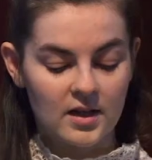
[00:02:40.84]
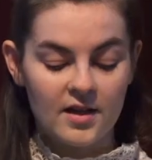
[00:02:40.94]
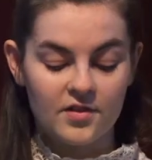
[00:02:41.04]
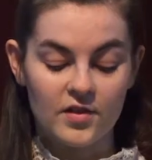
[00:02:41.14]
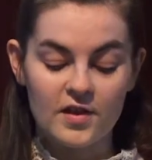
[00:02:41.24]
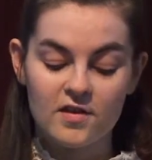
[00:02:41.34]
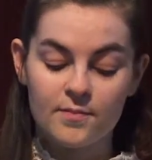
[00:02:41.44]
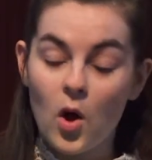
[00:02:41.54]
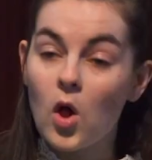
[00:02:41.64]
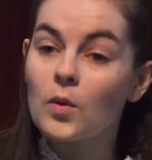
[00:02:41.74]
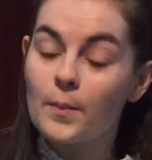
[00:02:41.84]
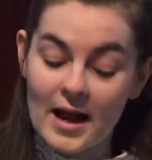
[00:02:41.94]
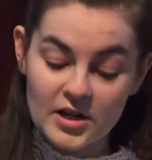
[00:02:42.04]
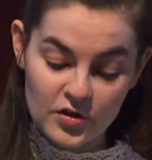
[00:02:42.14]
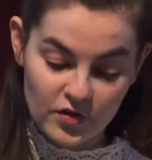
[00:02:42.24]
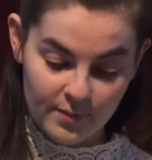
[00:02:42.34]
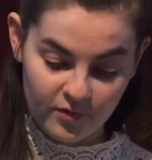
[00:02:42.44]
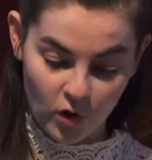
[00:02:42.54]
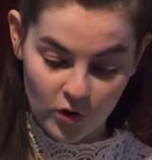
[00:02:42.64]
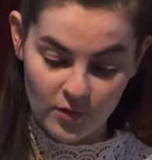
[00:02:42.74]
So this small manuscript
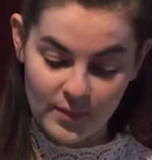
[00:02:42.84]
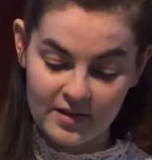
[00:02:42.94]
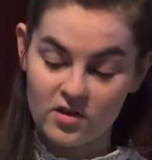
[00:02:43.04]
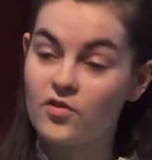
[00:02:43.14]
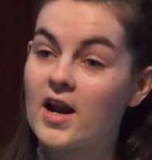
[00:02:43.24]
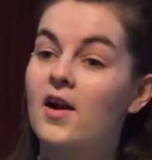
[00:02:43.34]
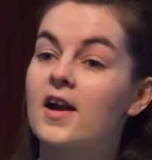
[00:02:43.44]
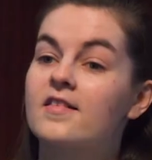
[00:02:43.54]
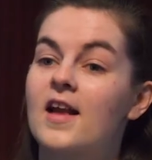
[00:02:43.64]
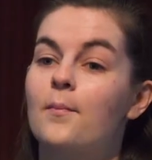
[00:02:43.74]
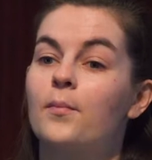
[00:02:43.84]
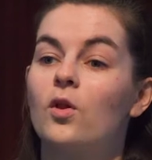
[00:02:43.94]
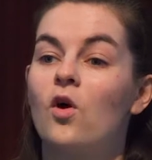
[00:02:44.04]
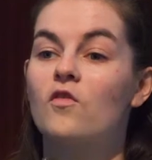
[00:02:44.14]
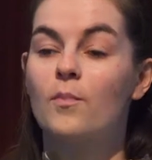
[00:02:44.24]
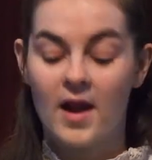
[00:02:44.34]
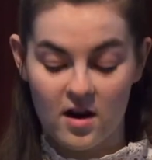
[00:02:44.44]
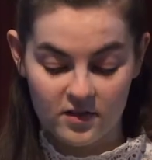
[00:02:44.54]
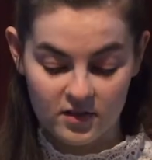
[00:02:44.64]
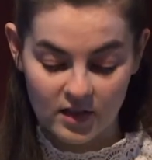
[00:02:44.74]
volume is a rare example of a
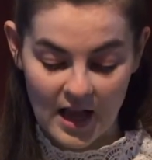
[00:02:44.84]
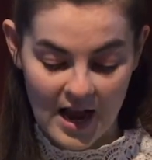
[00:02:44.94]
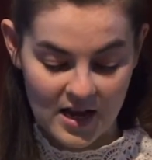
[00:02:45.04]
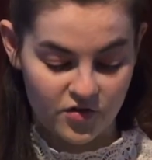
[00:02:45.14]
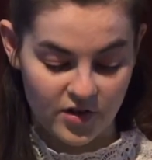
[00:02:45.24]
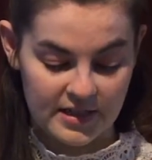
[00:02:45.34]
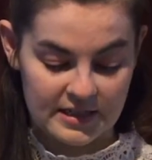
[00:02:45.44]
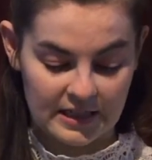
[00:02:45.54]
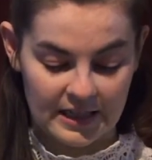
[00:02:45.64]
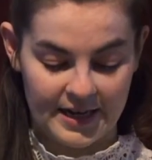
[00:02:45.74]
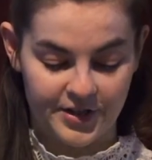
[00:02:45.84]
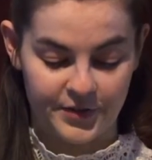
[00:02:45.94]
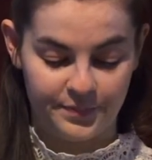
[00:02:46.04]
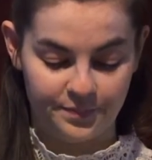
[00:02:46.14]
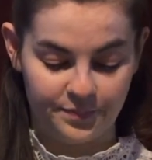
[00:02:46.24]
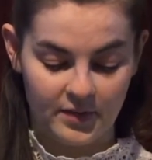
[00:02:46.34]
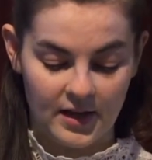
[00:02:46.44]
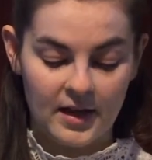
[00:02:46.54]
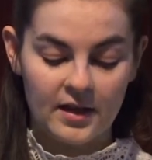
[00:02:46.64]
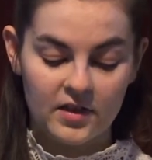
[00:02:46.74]
personal handwritten collection.
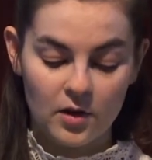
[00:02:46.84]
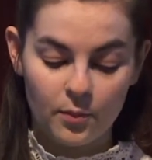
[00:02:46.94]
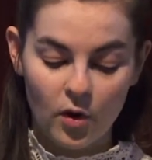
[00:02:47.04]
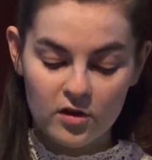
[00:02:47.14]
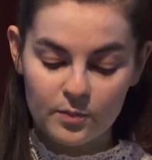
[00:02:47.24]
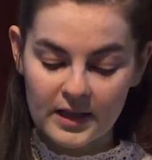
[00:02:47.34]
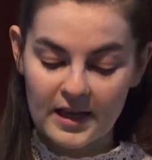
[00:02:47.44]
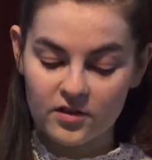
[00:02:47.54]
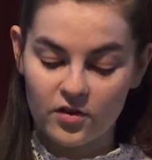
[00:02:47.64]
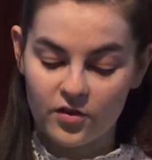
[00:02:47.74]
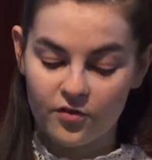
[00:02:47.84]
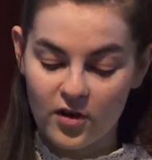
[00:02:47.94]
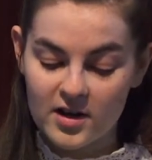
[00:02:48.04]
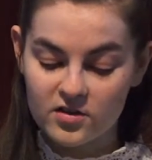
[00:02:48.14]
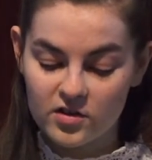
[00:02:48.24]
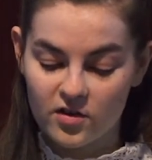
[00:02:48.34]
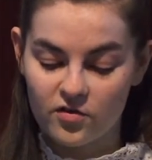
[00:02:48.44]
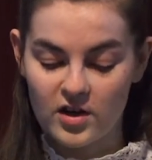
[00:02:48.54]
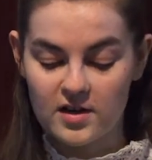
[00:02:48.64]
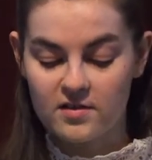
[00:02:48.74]
The embossed plate on the front
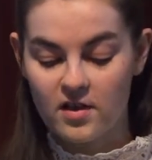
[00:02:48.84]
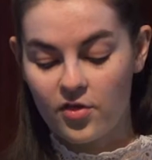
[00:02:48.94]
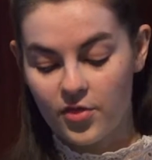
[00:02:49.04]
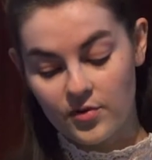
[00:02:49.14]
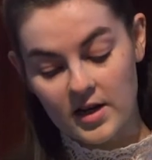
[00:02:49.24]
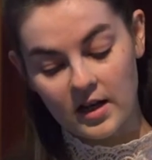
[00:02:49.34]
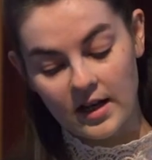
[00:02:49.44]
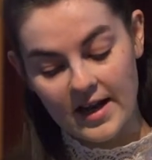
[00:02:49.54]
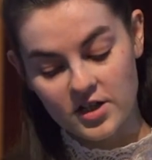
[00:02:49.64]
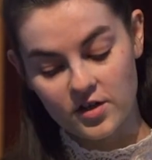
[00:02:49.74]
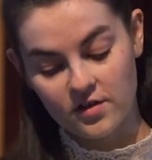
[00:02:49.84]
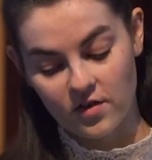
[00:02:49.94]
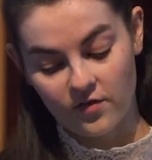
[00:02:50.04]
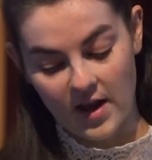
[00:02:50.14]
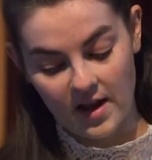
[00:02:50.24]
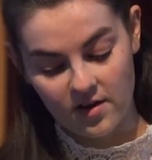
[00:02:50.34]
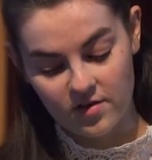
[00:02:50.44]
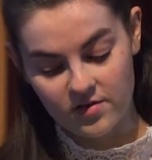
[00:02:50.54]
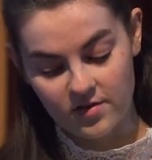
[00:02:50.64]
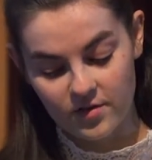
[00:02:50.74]
reads 3 collections of
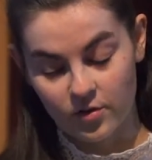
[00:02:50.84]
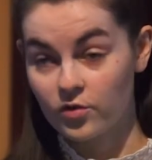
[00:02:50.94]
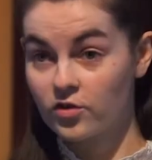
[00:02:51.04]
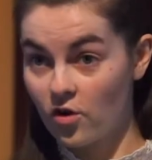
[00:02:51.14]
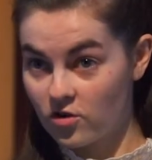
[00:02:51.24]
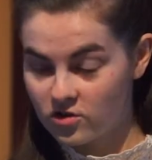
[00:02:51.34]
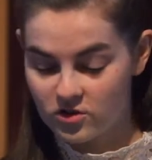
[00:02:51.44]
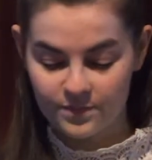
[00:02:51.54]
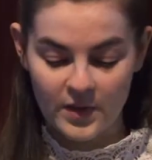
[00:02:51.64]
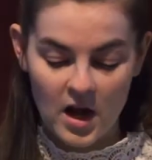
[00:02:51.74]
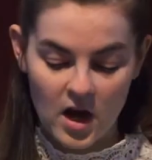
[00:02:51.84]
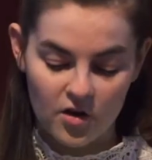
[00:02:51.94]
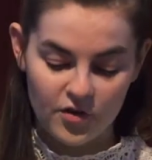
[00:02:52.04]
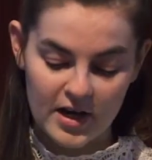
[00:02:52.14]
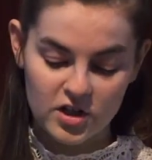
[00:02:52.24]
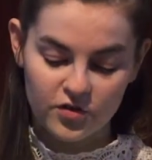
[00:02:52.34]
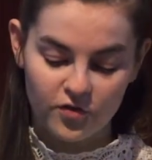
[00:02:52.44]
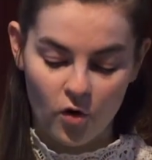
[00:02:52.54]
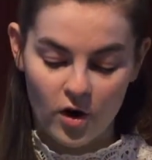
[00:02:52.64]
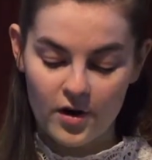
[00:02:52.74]
airs, or songs, arranged
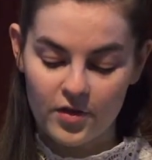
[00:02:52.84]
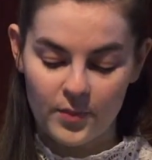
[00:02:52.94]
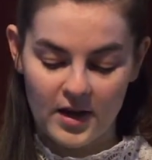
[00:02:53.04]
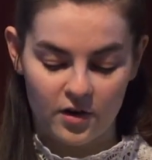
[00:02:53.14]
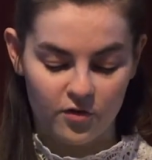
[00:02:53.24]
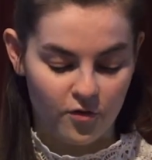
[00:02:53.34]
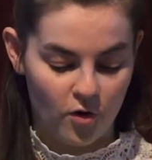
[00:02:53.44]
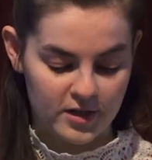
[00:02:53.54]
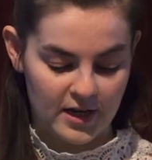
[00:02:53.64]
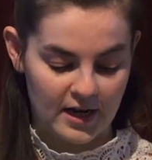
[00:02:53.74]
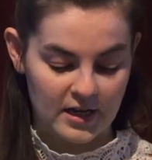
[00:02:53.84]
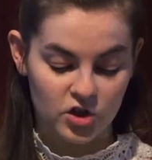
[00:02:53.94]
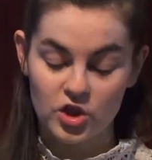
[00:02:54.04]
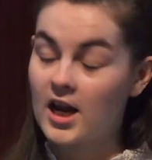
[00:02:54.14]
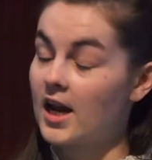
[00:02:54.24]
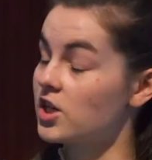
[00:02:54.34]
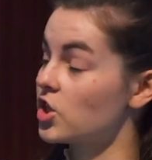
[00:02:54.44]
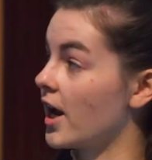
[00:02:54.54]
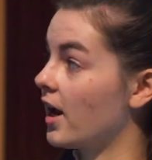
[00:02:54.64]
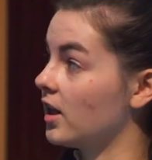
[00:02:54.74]
for the pianoforte,
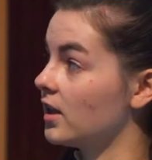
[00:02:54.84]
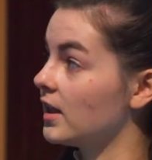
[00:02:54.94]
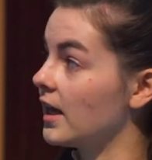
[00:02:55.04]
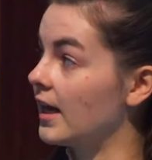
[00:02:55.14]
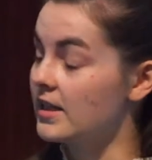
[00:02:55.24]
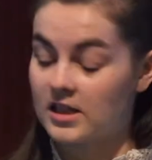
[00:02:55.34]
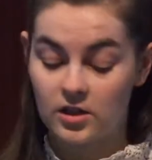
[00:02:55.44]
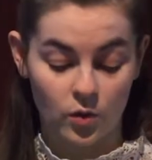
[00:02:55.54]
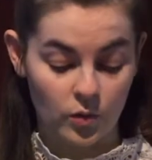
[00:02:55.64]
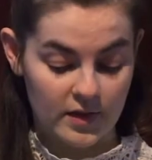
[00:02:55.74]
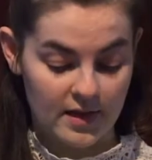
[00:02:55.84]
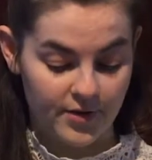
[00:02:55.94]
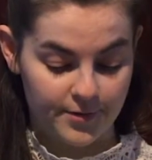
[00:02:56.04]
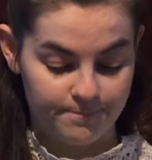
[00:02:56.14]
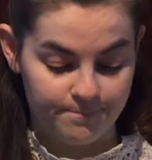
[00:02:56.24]
JHL 1807.